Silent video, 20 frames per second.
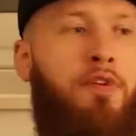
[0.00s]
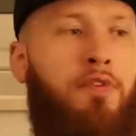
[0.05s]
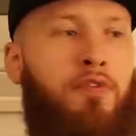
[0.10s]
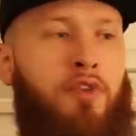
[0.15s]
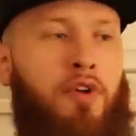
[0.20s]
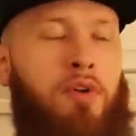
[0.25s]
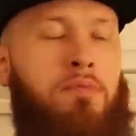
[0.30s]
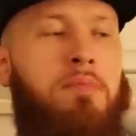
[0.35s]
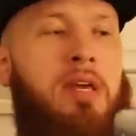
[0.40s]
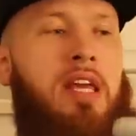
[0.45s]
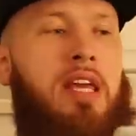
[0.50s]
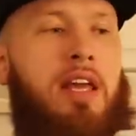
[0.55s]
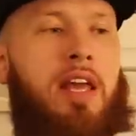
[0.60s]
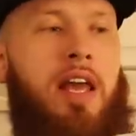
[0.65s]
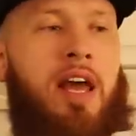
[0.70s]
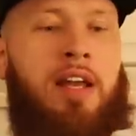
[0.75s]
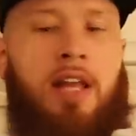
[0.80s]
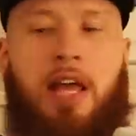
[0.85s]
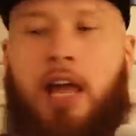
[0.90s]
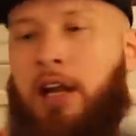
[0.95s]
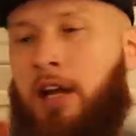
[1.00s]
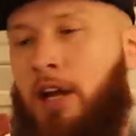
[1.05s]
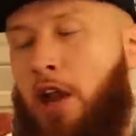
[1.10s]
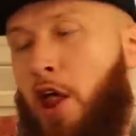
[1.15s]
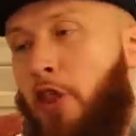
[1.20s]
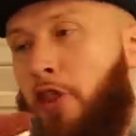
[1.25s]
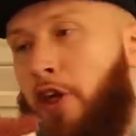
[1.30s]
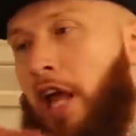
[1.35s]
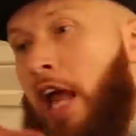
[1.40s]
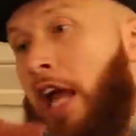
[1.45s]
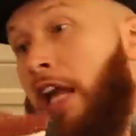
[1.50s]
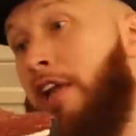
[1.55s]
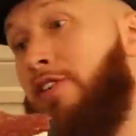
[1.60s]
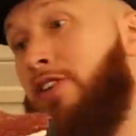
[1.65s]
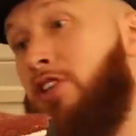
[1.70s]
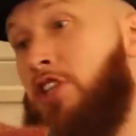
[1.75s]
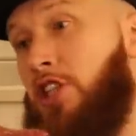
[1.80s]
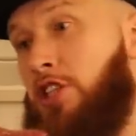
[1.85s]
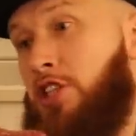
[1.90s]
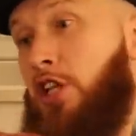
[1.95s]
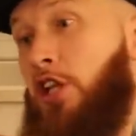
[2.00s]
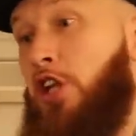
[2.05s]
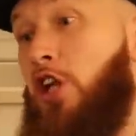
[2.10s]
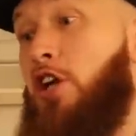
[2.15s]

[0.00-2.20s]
For me, and, and another thing, and even just the